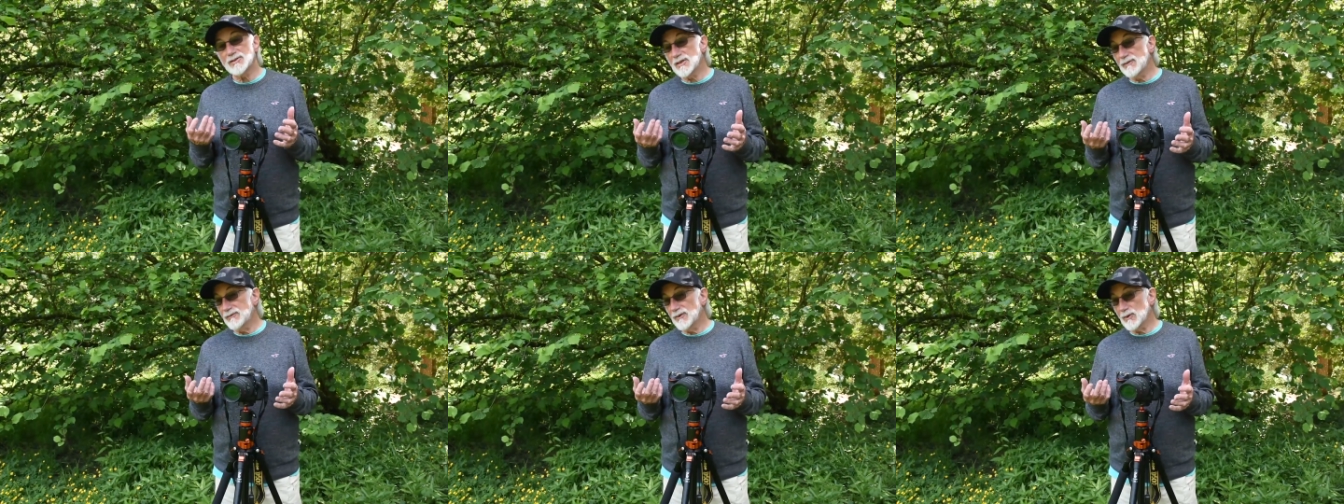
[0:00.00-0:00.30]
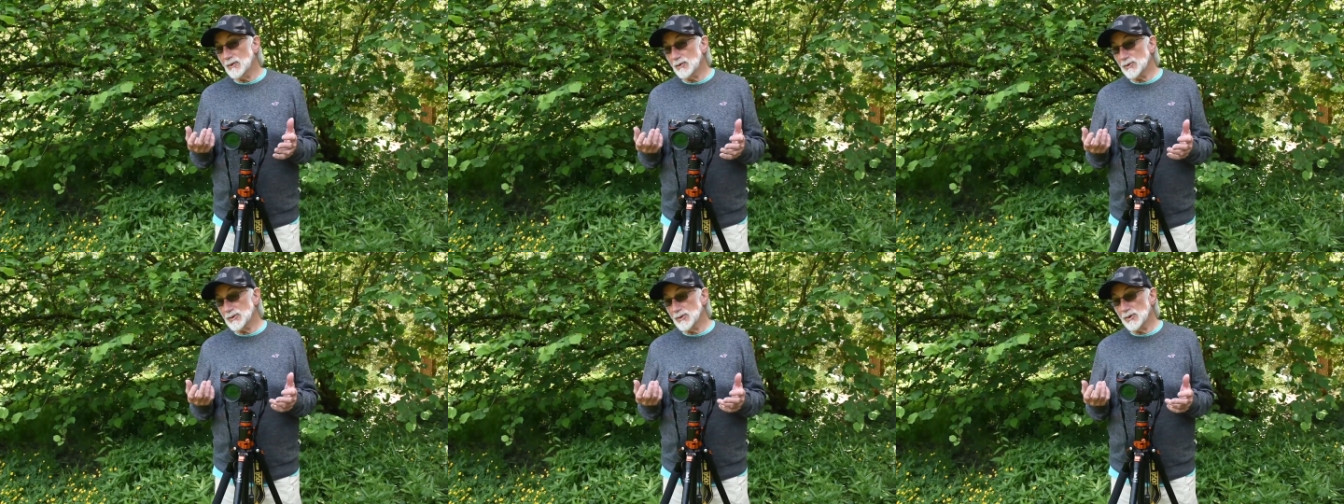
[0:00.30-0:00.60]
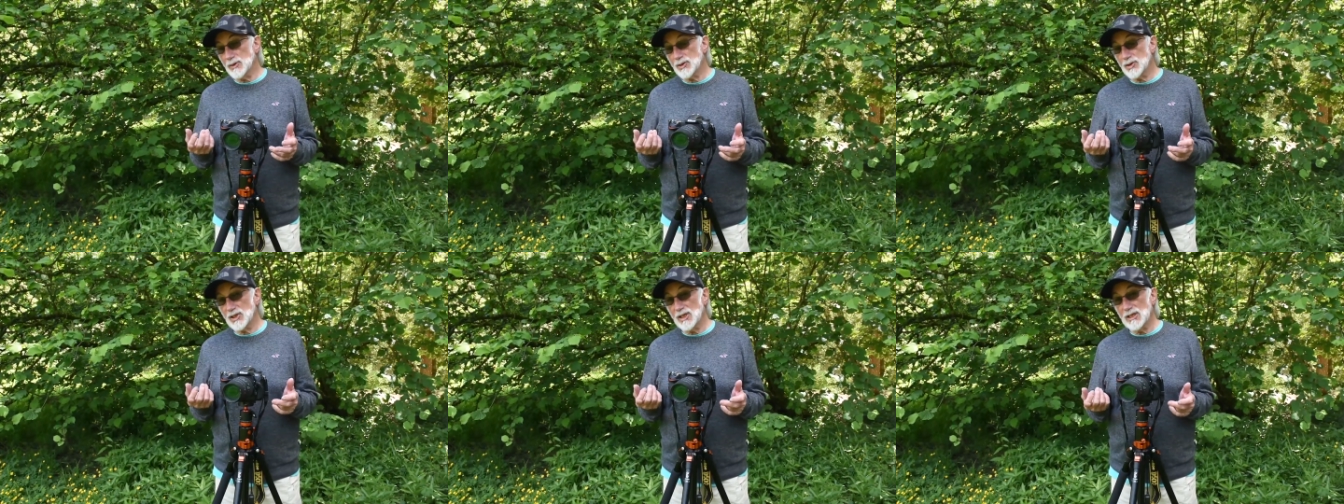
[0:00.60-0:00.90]
difficult
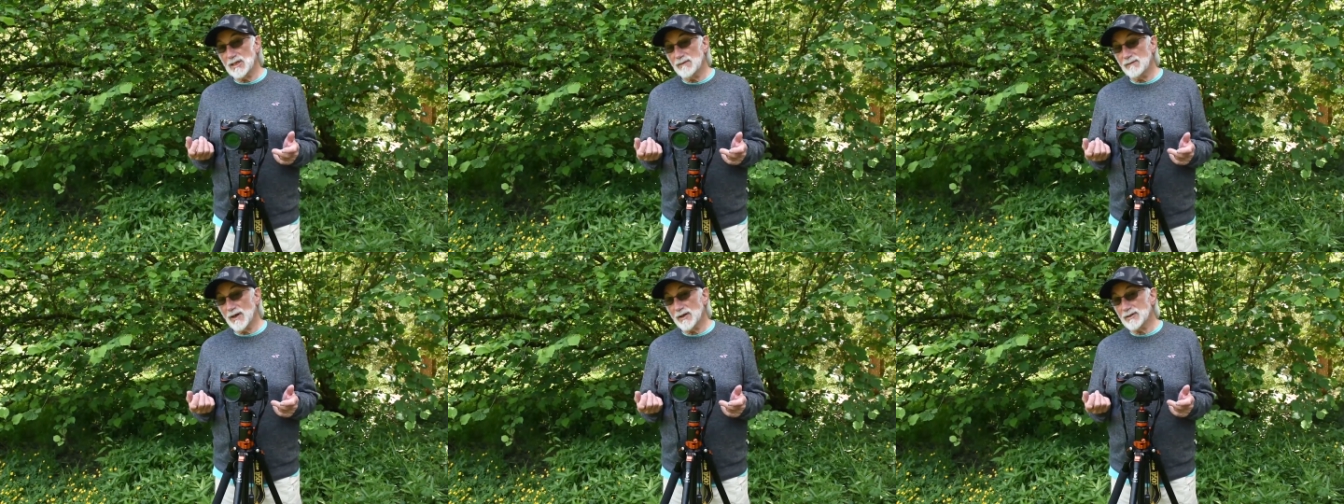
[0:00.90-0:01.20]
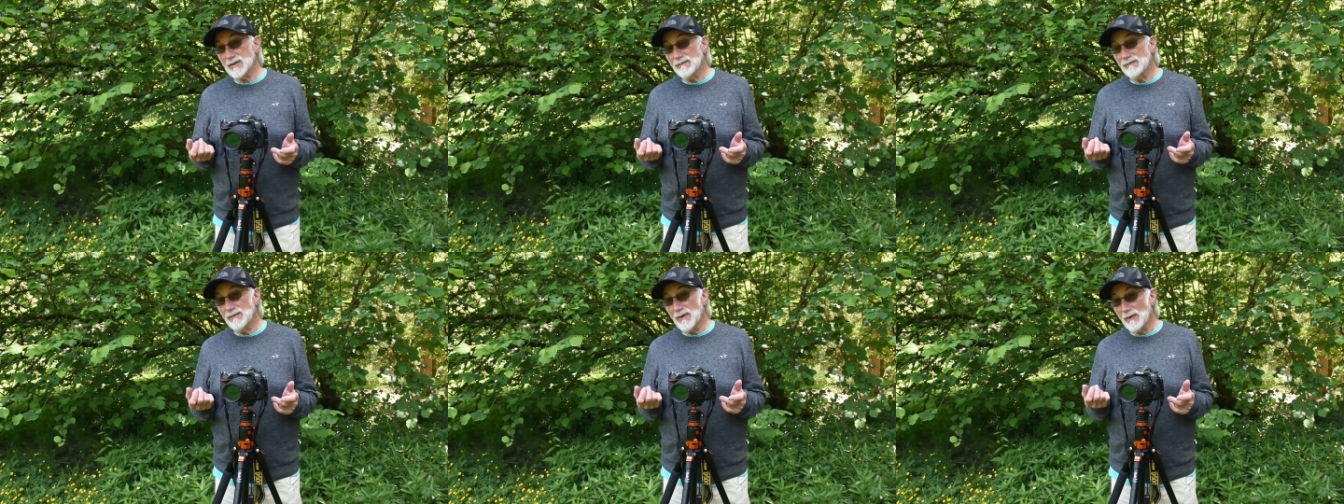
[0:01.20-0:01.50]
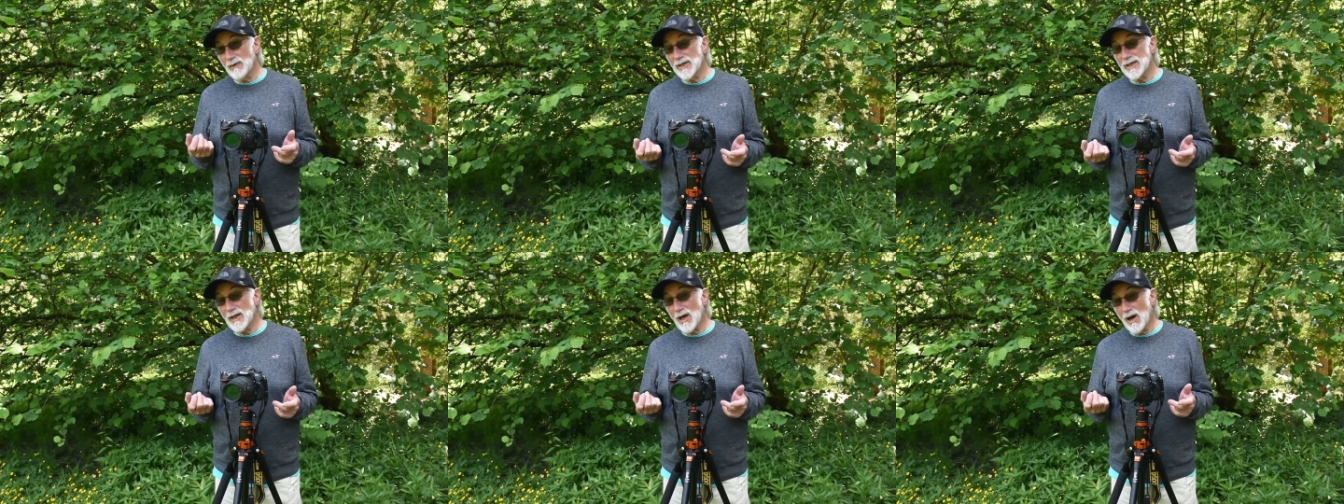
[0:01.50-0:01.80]
to achieve under
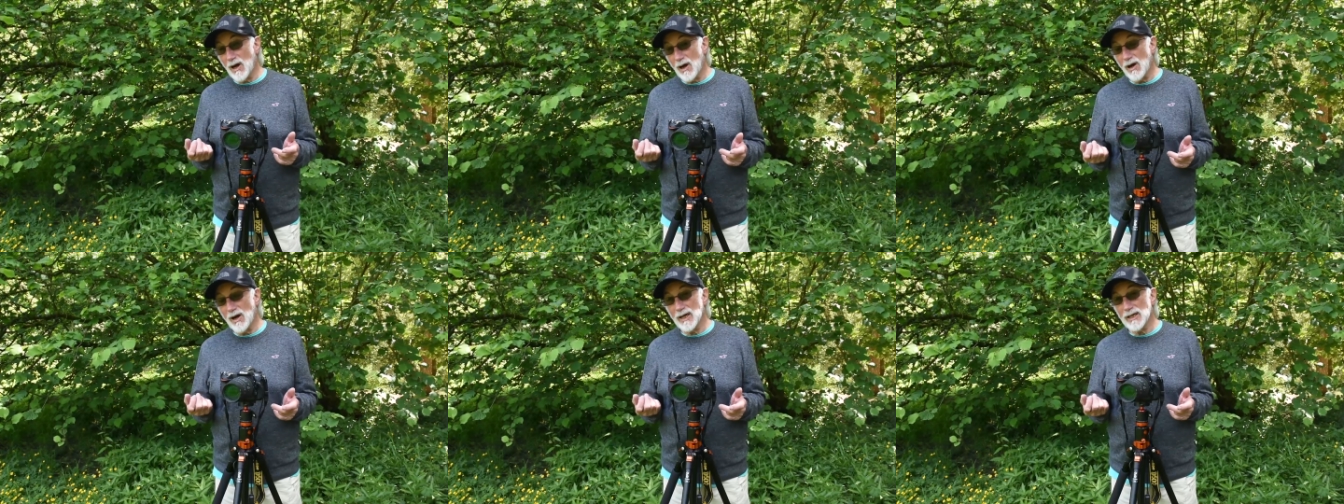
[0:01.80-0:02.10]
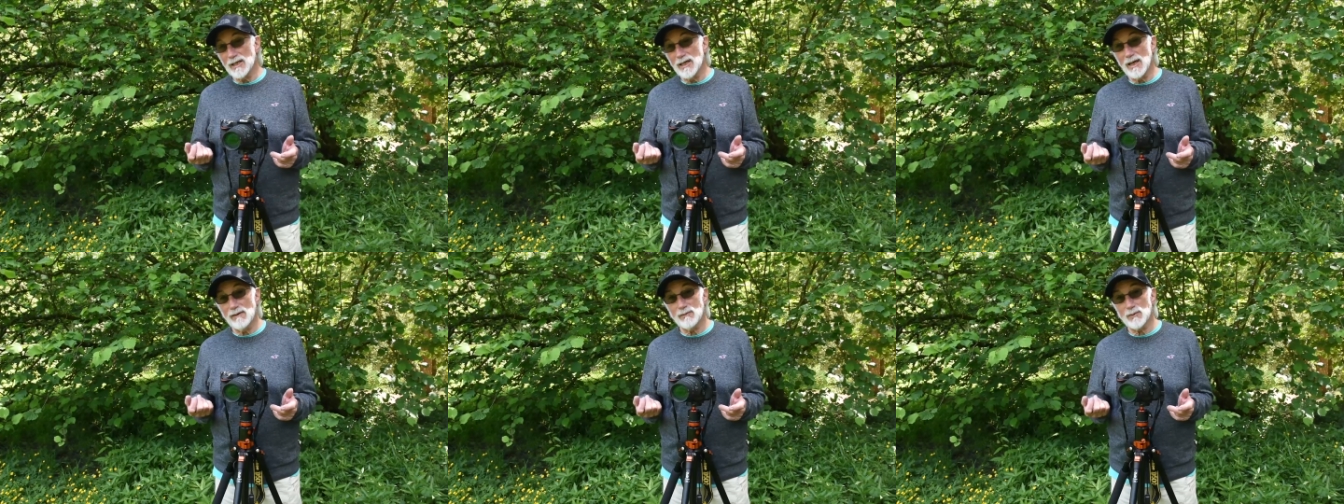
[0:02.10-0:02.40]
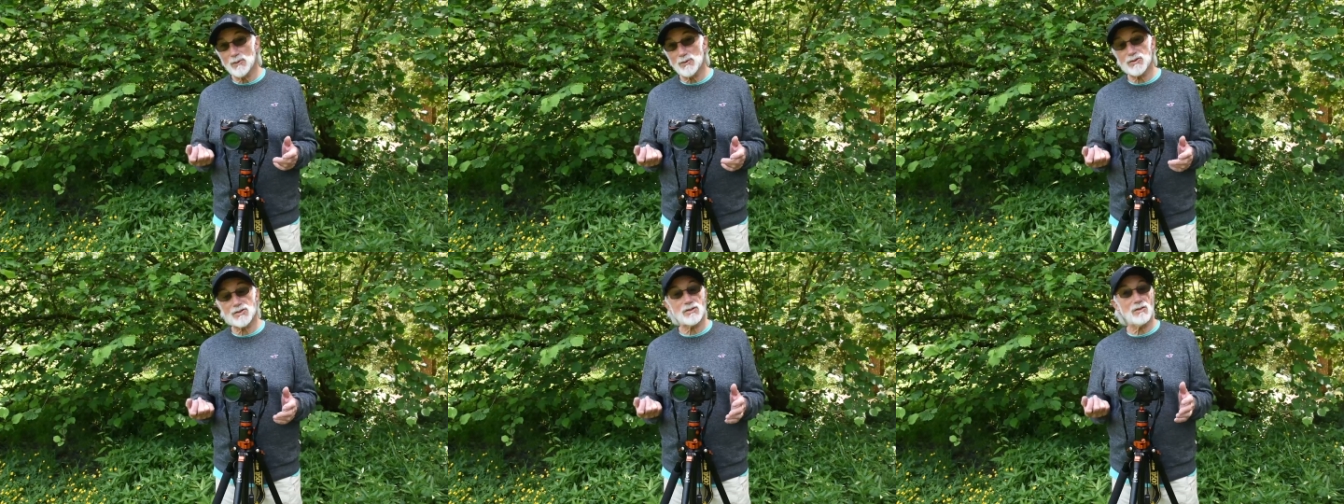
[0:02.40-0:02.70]
very high
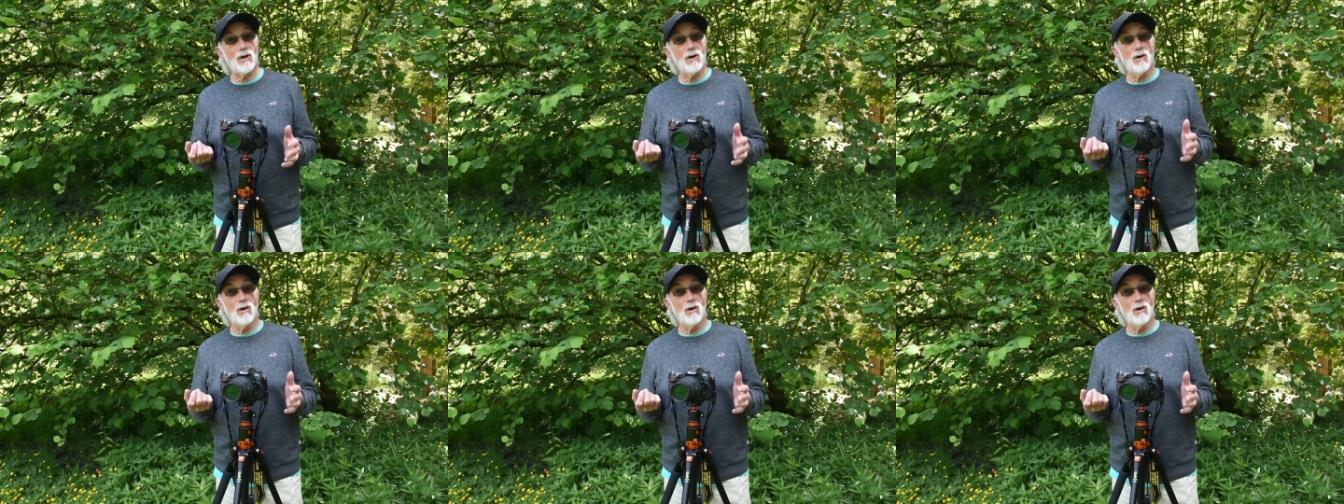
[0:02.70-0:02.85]
levels